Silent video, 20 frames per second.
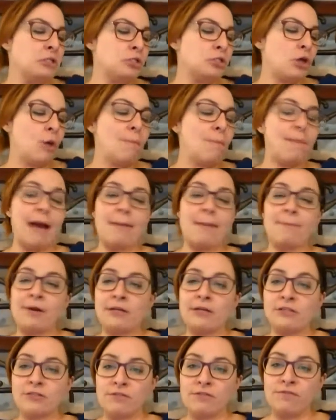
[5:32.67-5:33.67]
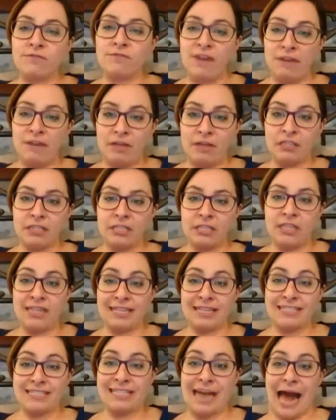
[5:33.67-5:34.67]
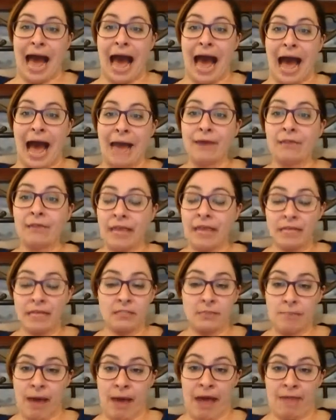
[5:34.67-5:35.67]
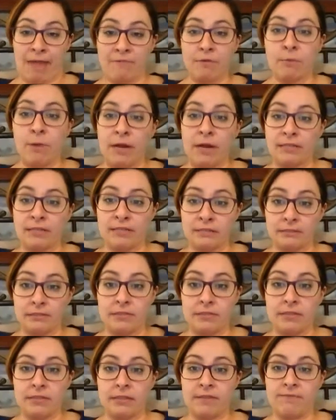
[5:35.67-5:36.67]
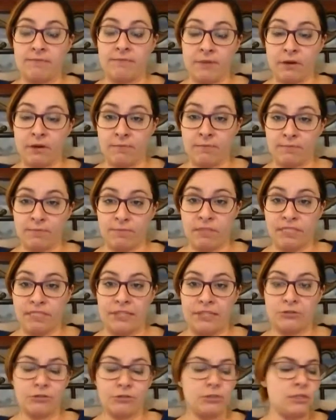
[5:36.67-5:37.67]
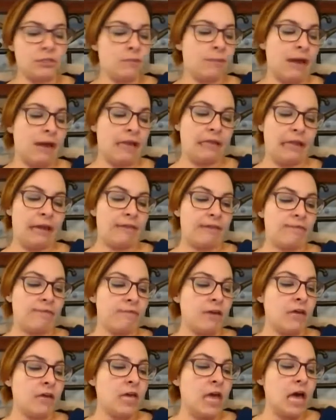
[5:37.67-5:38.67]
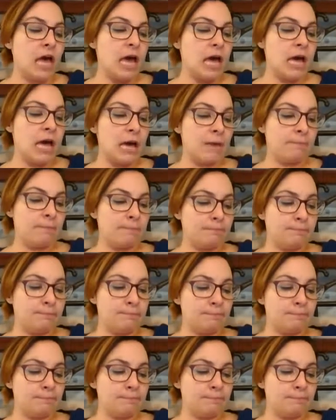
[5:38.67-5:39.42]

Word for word: So my personal favorites, the things that I like to buy for presents for the teachers in my life, um,